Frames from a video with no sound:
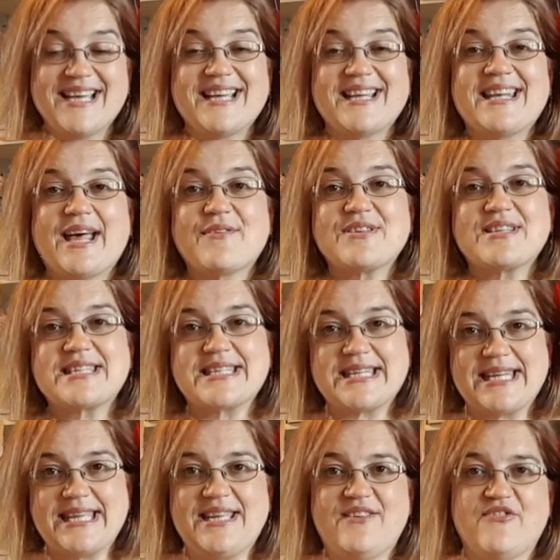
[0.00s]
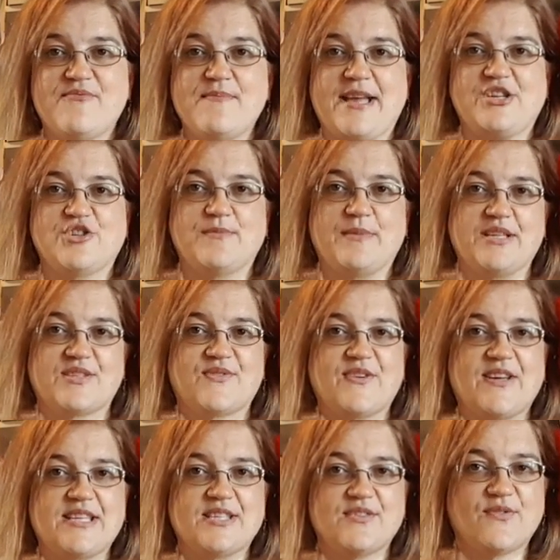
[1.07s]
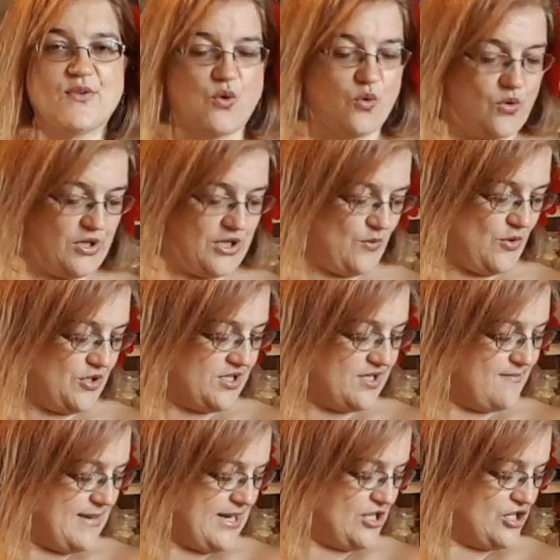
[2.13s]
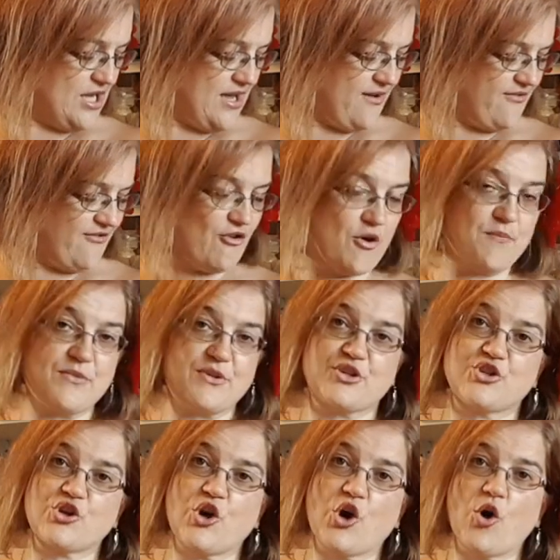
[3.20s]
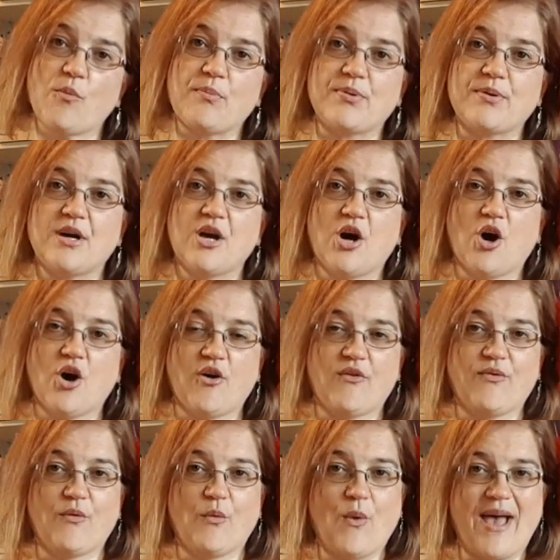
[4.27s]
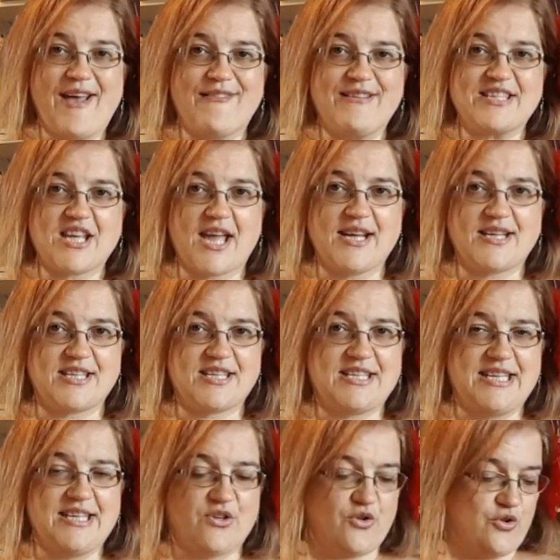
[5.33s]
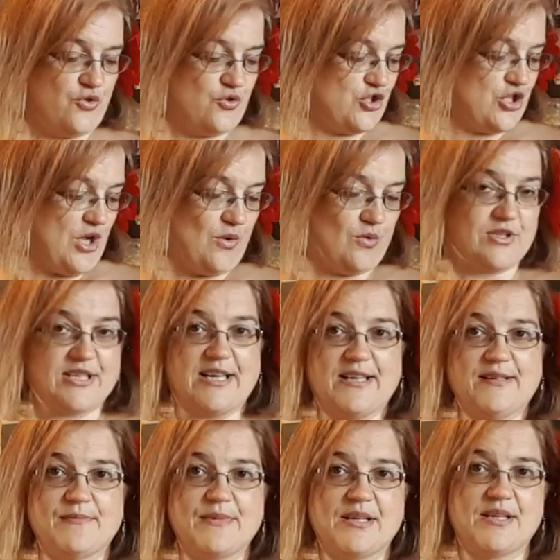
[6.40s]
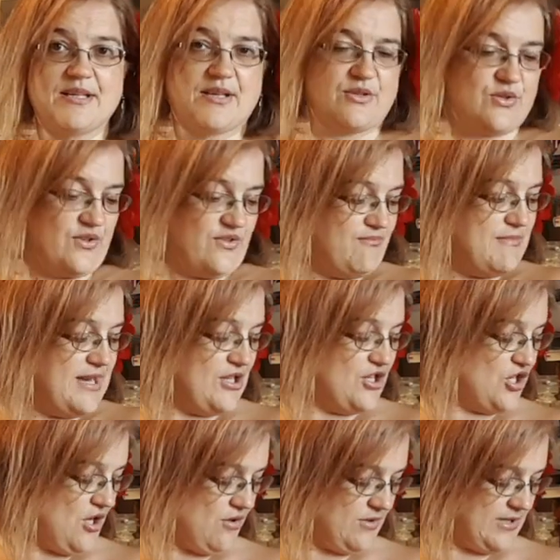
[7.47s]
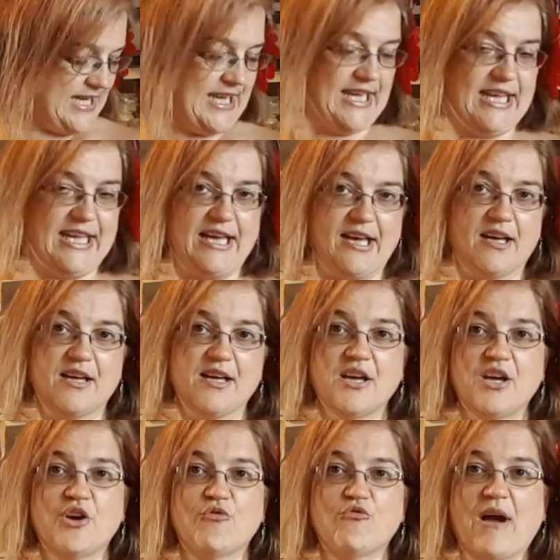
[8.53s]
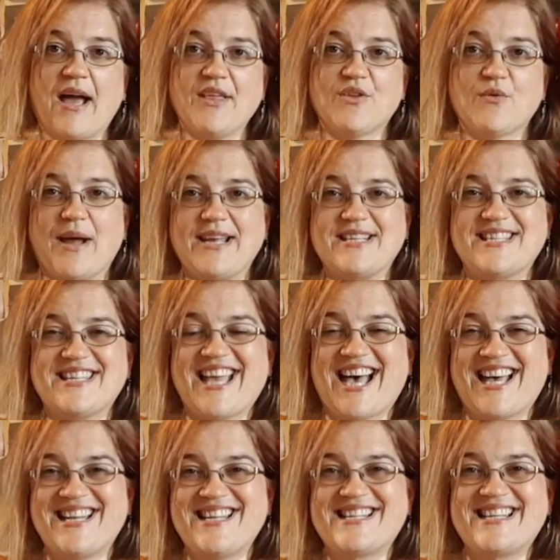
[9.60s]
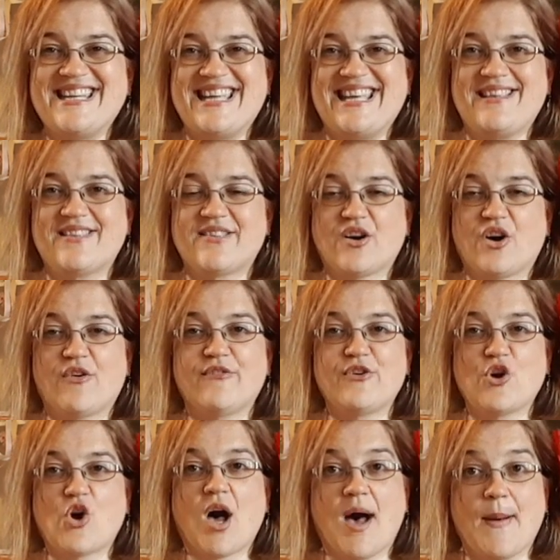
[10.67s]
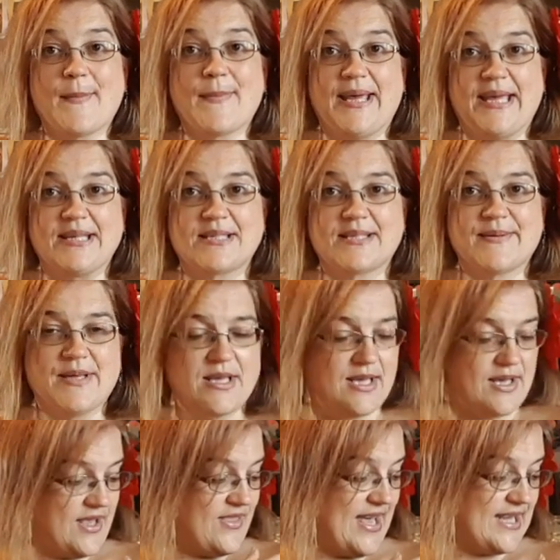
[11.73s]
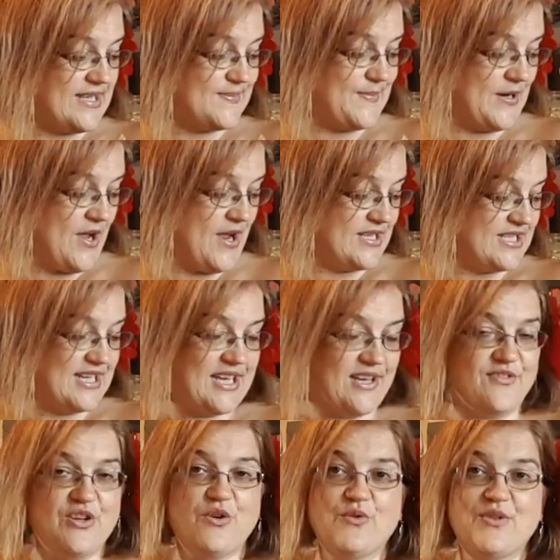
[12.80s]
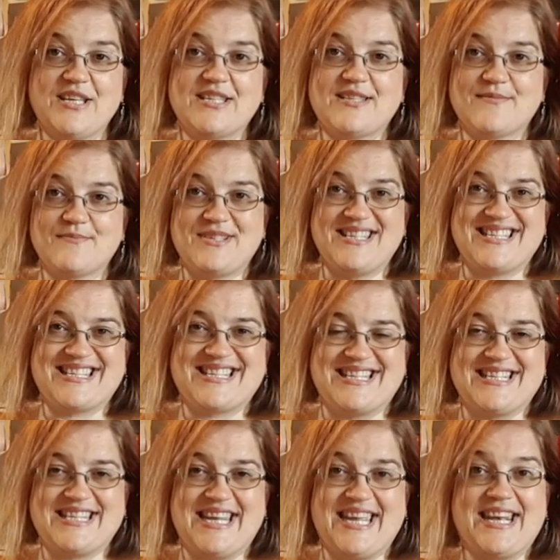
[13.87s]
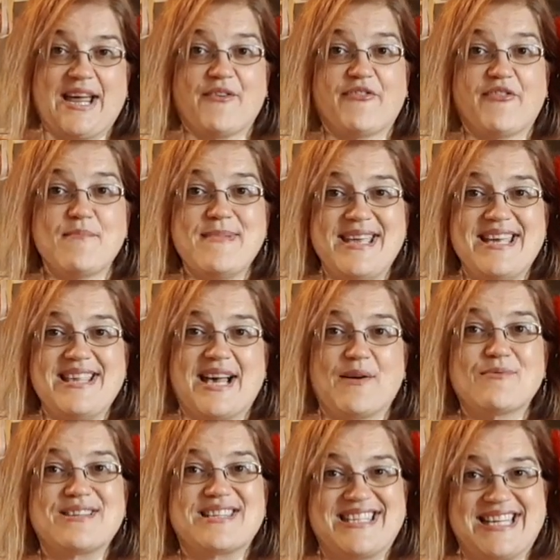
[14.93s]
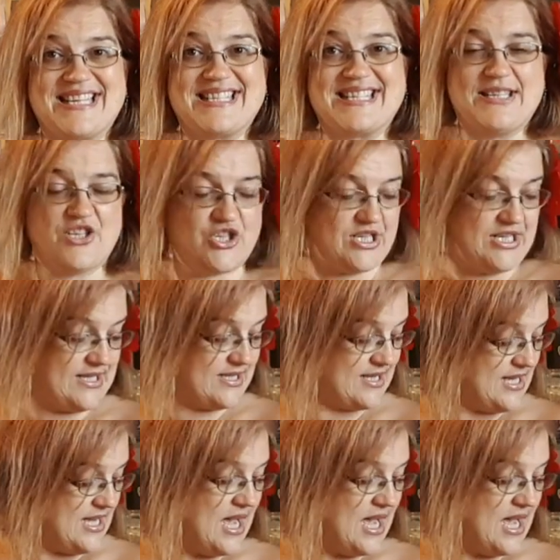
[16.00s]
Now the sleeve measurements, first of all you want to measure from the top of where it's going to sit on your shoulder, so sort of mid shoulder here, right the way to the underneath of your armpit, and that's going to give you this distance here. Now for me that was 6 inches.